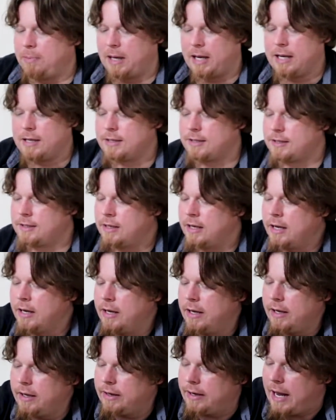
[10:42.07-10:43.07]
place.
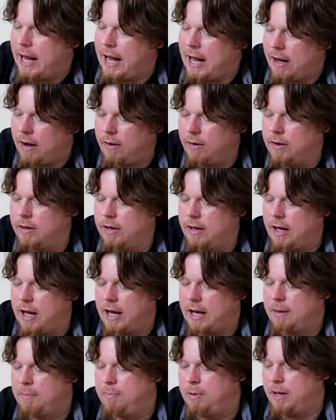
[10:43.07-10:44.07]
Now,
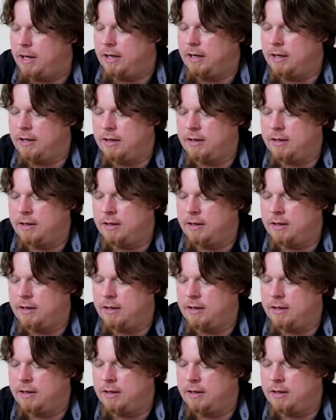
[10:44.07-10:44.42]
I can put